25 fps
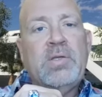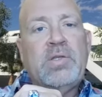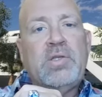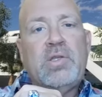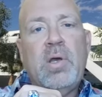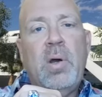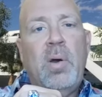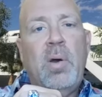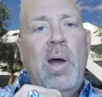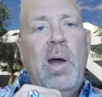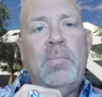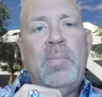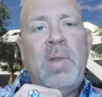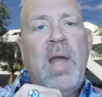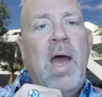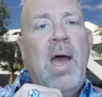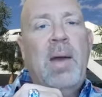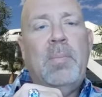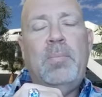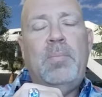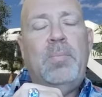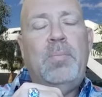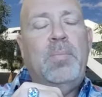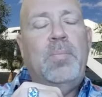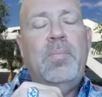And so I'm
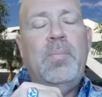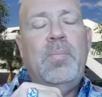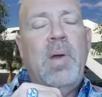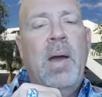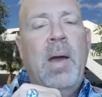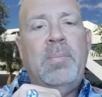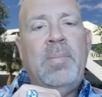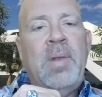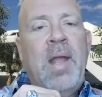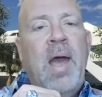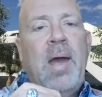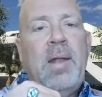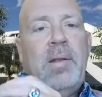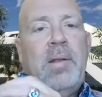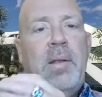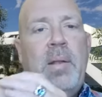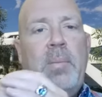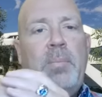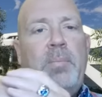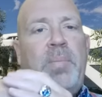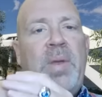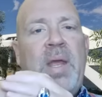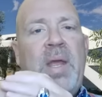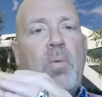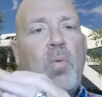not
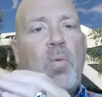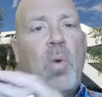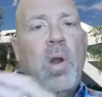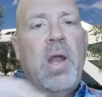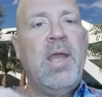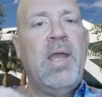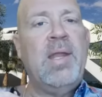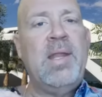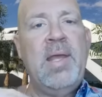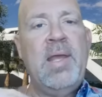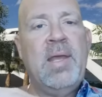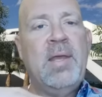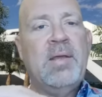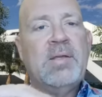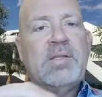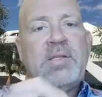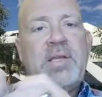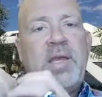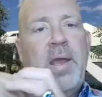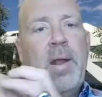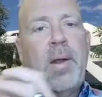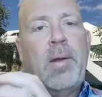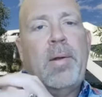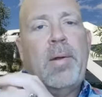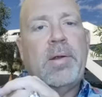berating
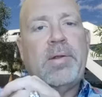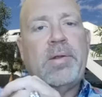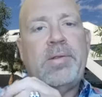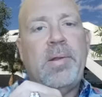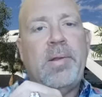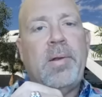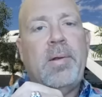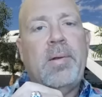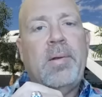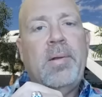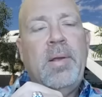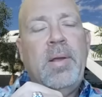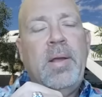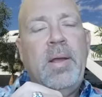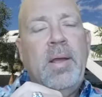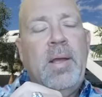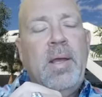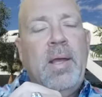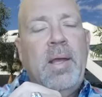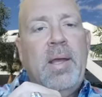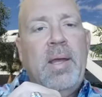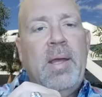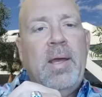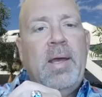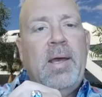his character.
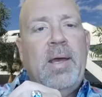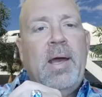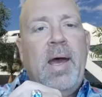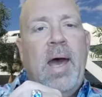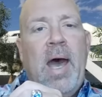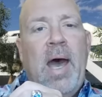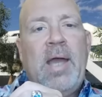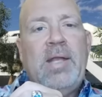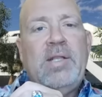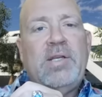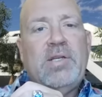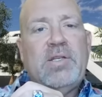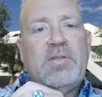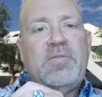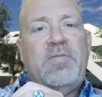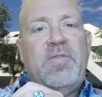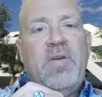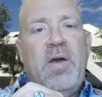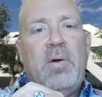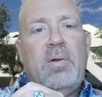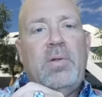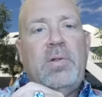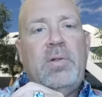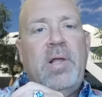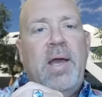I just
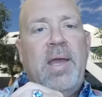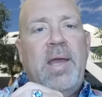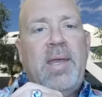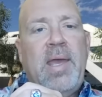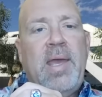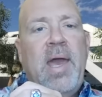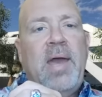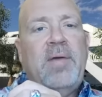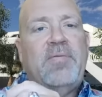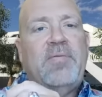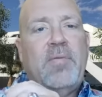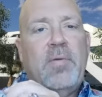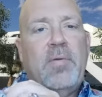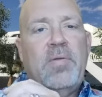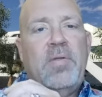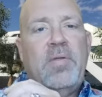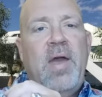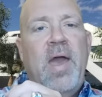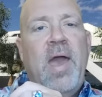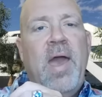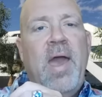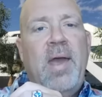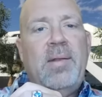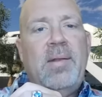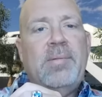felt like after
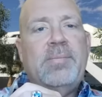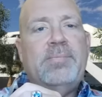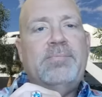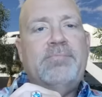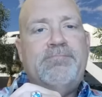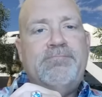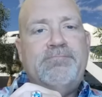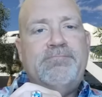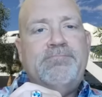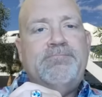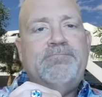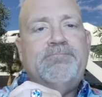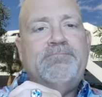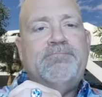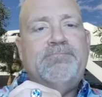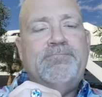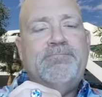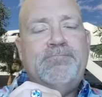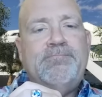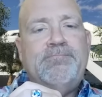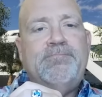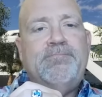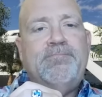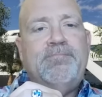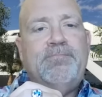that,
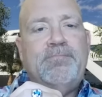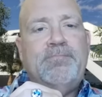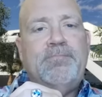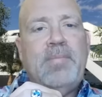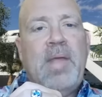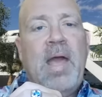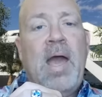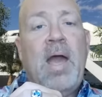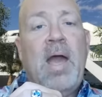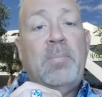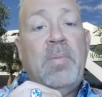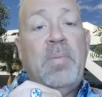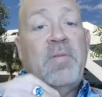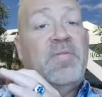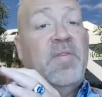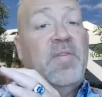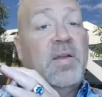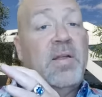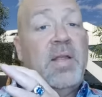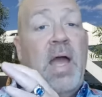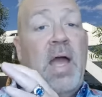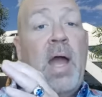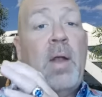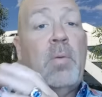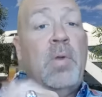I
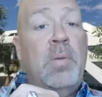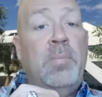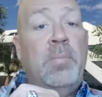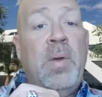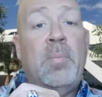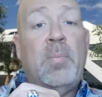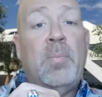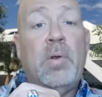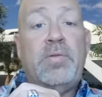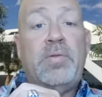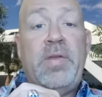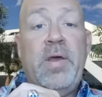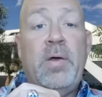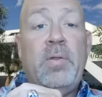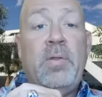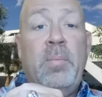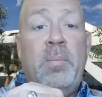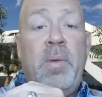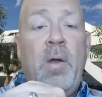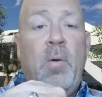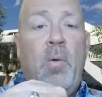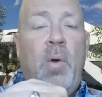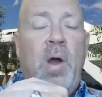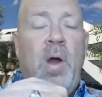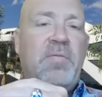remember
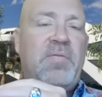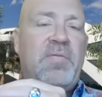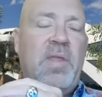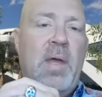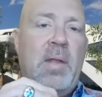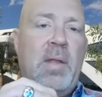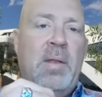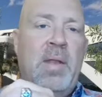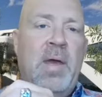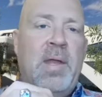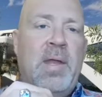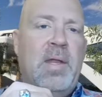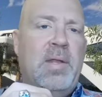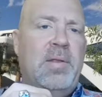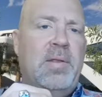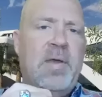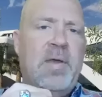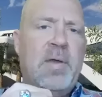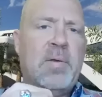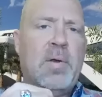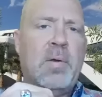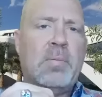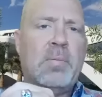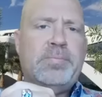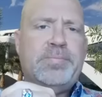telling my wife that
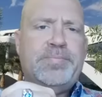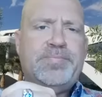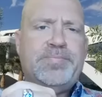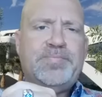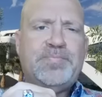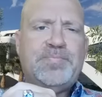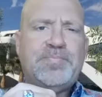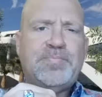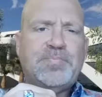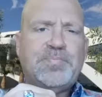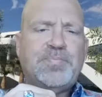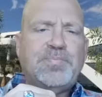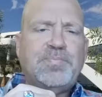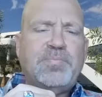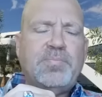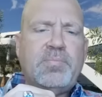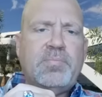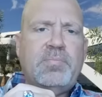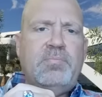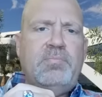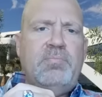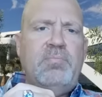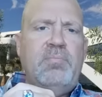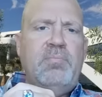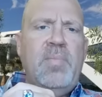at dinner
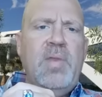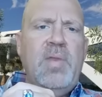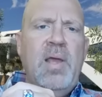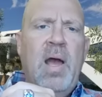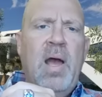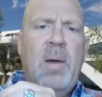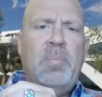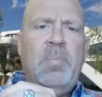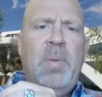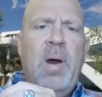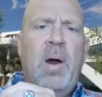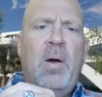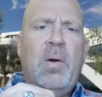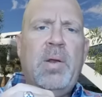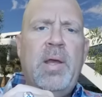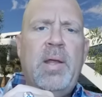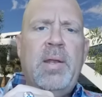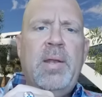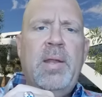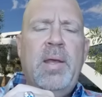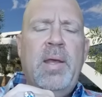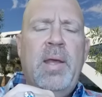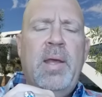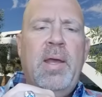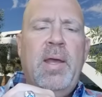about
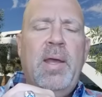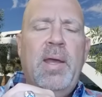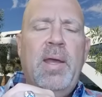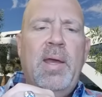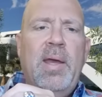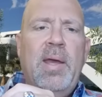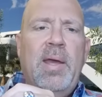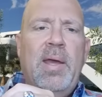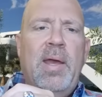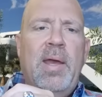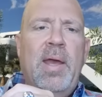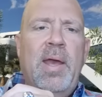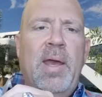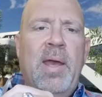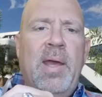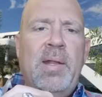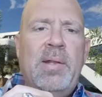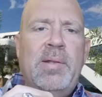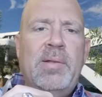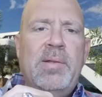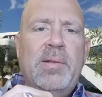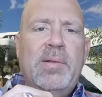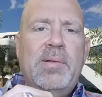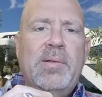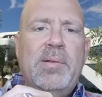it
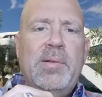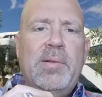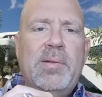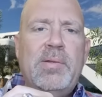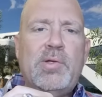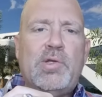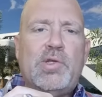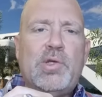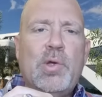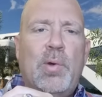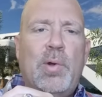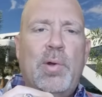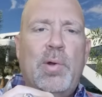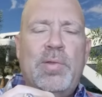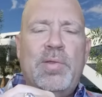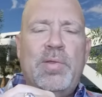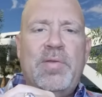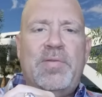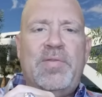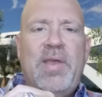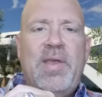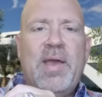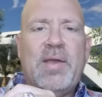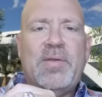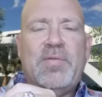and showed her
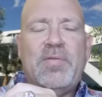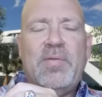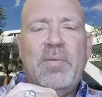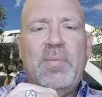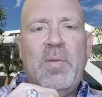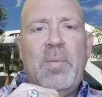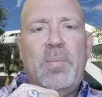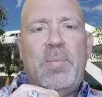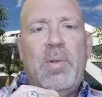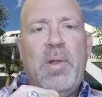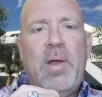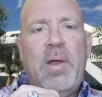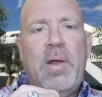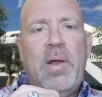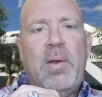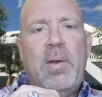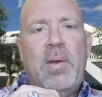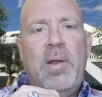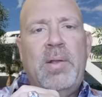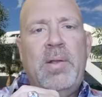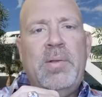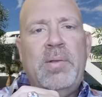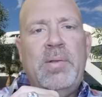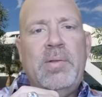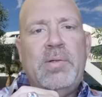the text from the
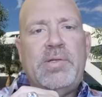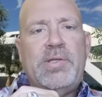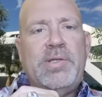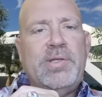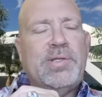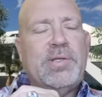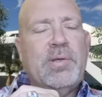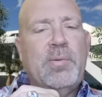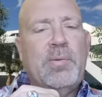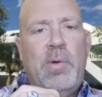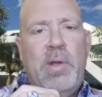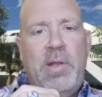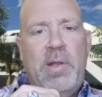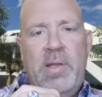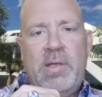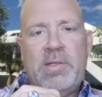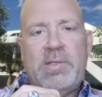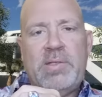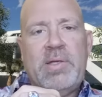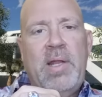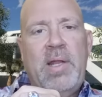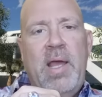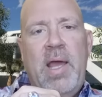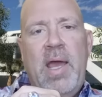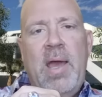player. And she said, what do you
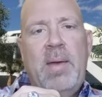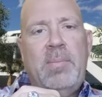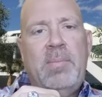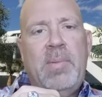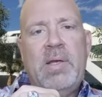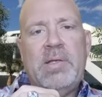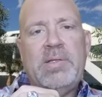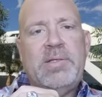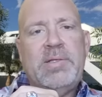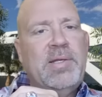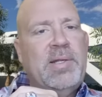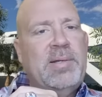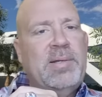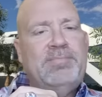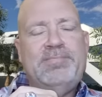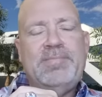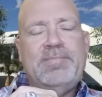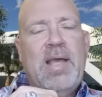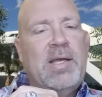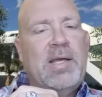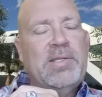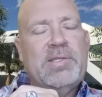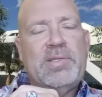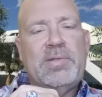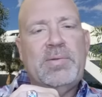think is going to happen? I said,
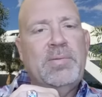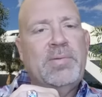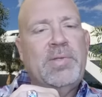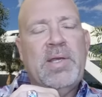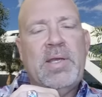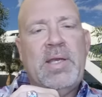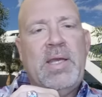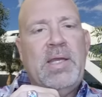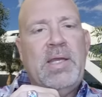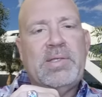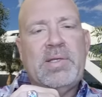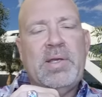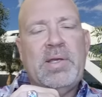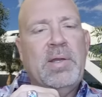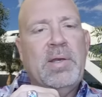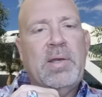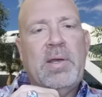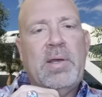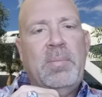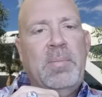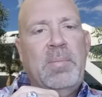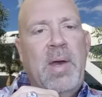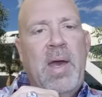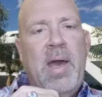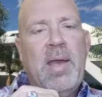I just don't think he's going
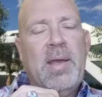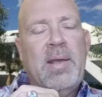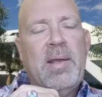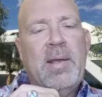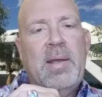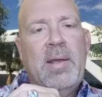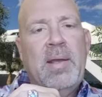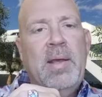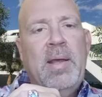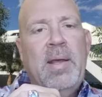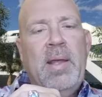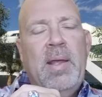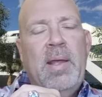to come back.